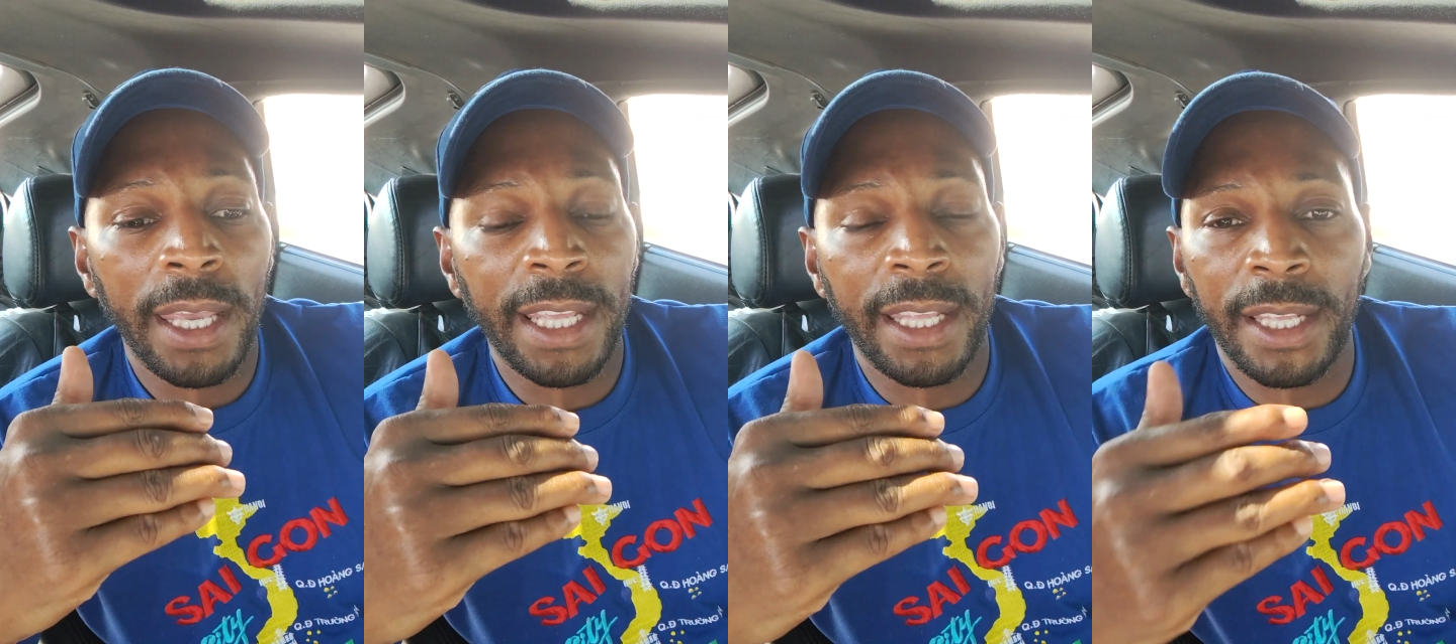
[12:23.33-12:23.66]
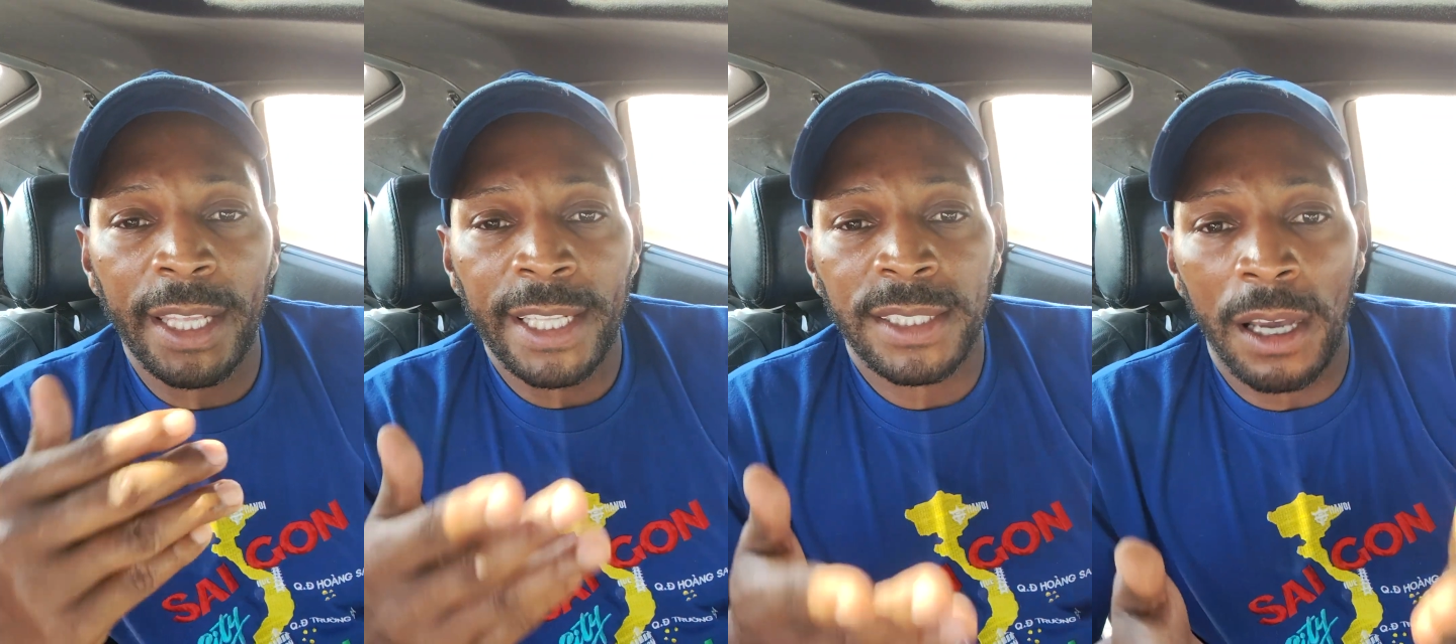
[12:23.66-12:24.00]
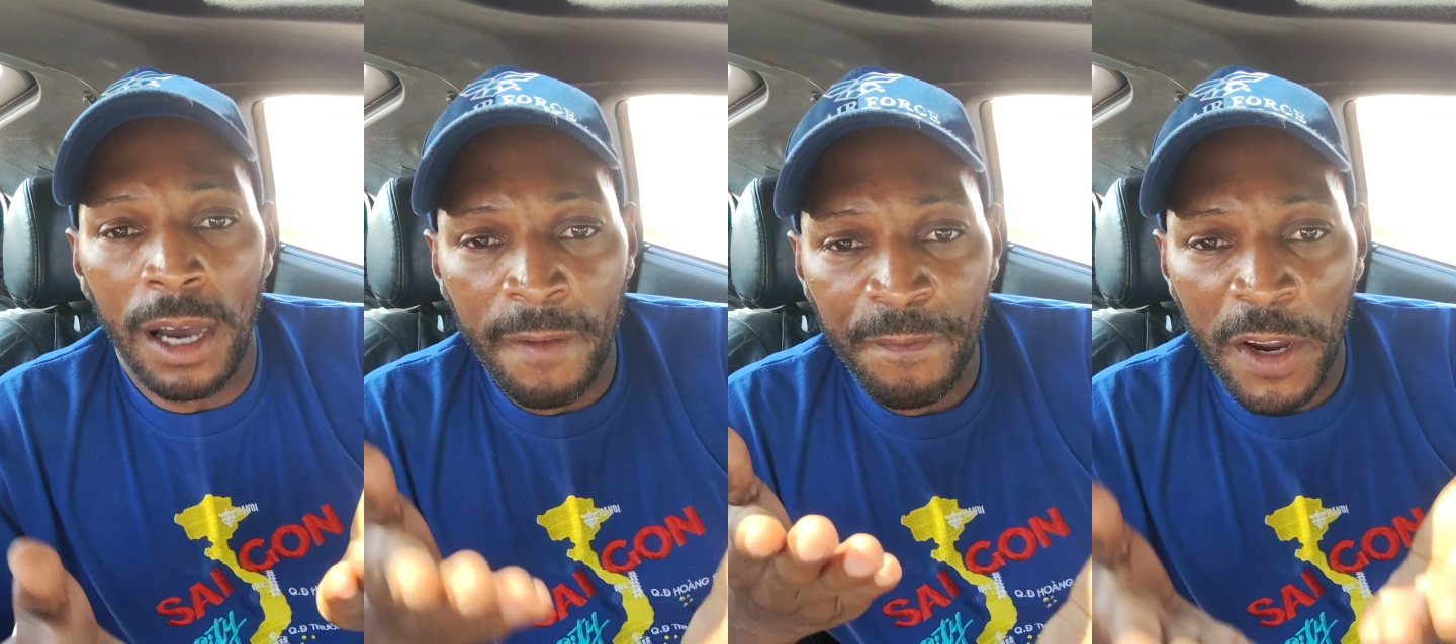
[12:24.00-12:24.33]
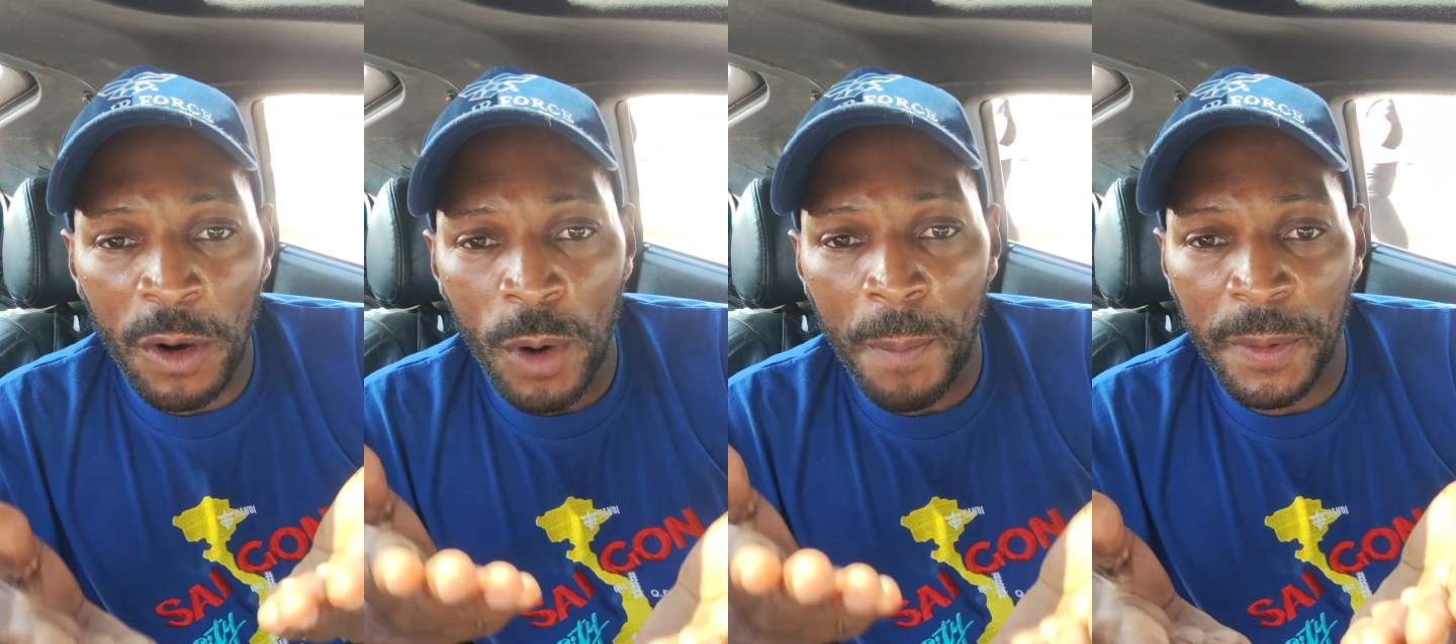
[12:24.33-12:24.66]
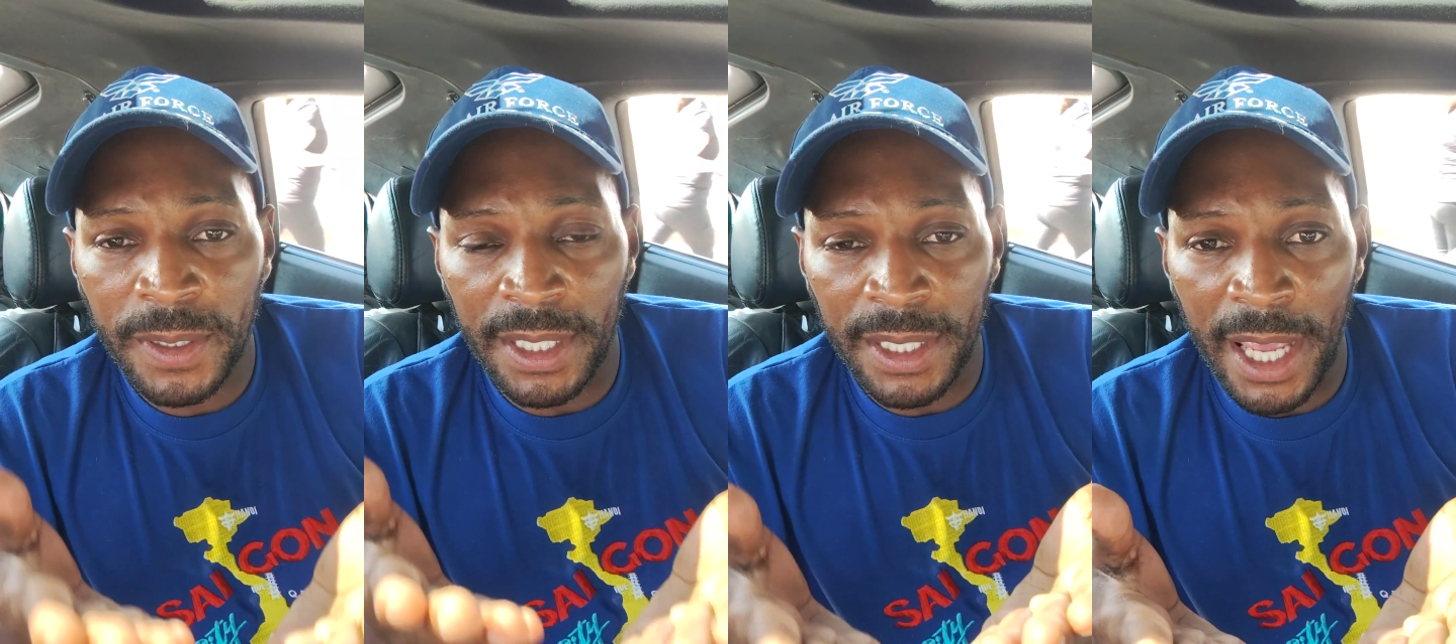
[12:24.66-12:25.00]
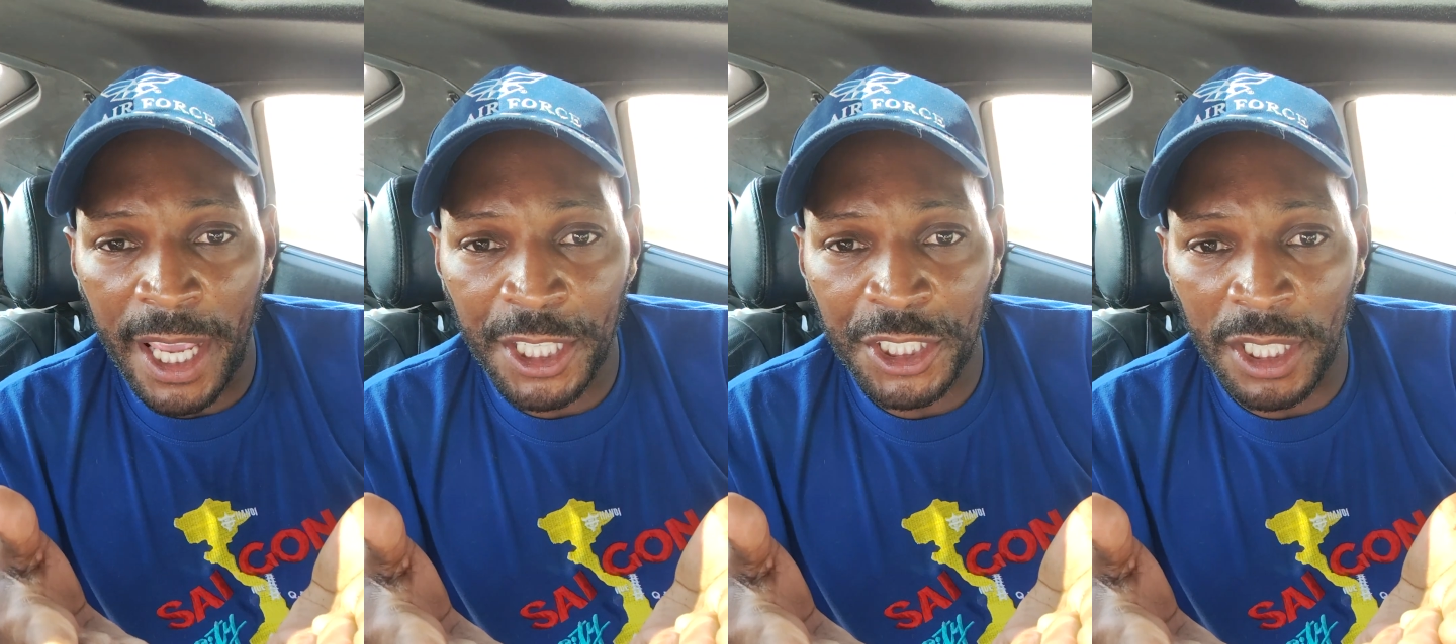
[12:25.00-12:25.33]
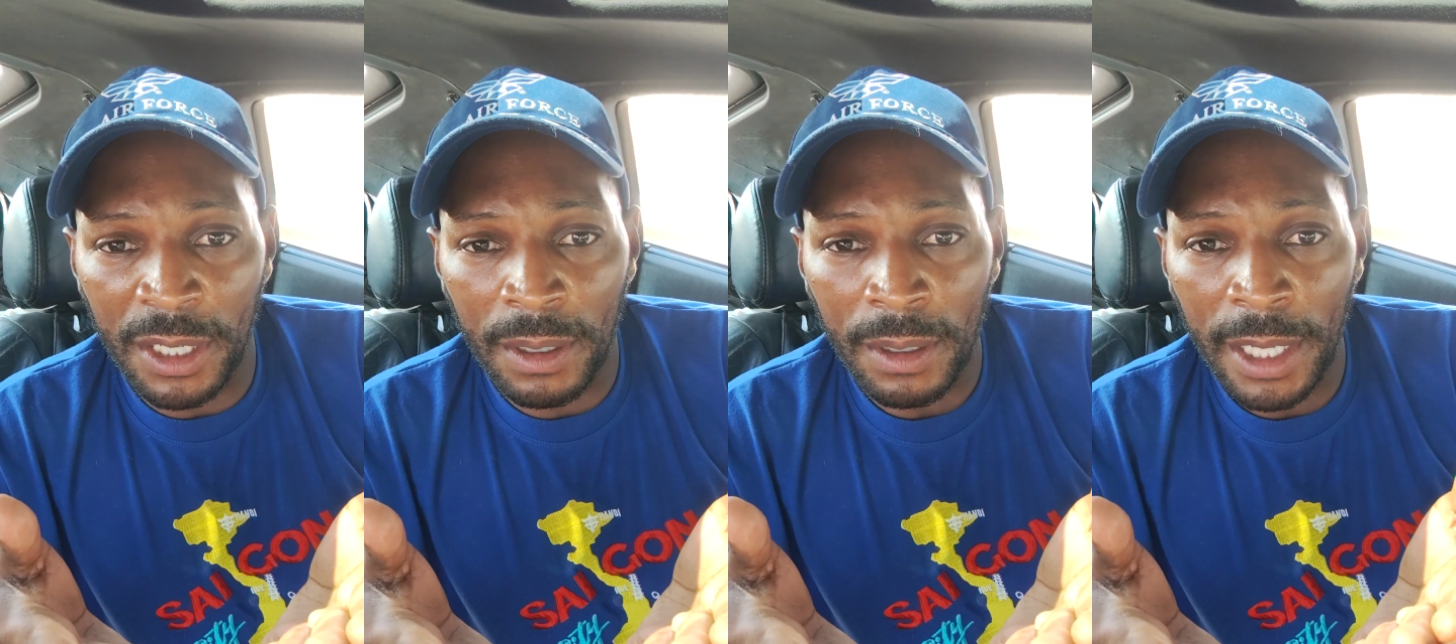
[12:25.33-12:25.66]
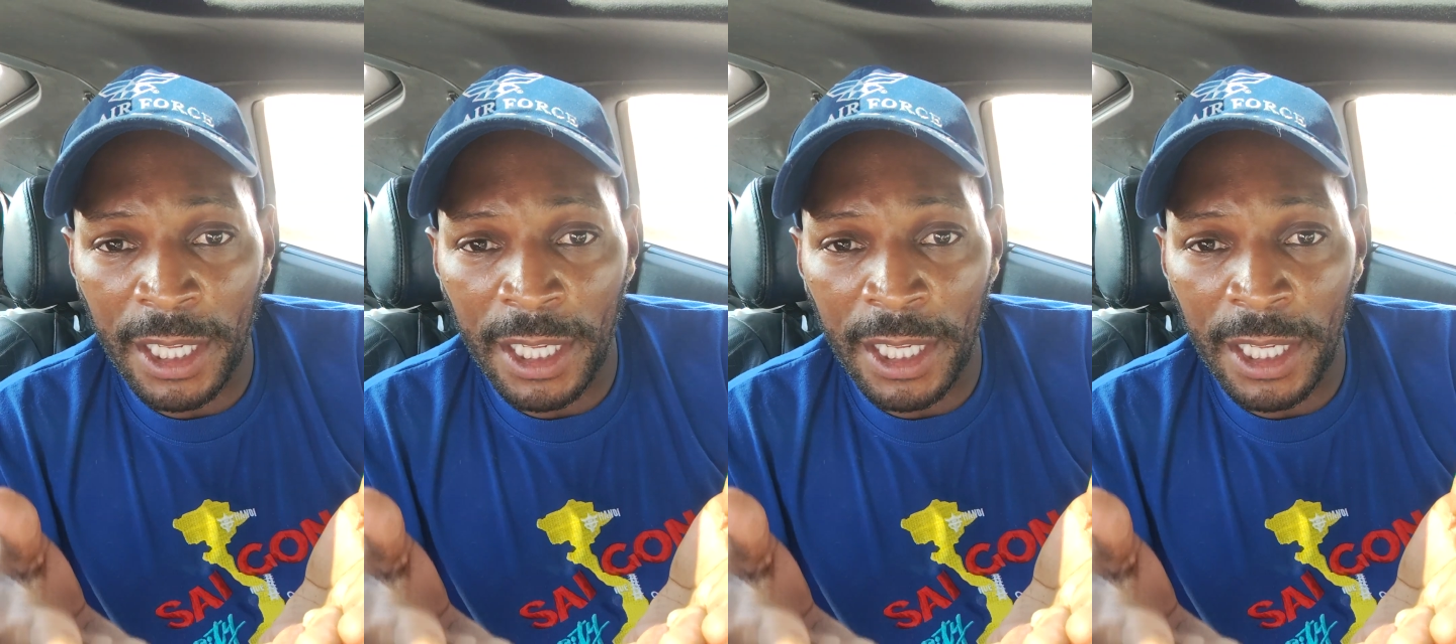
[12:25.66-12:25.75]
it's an unfair representation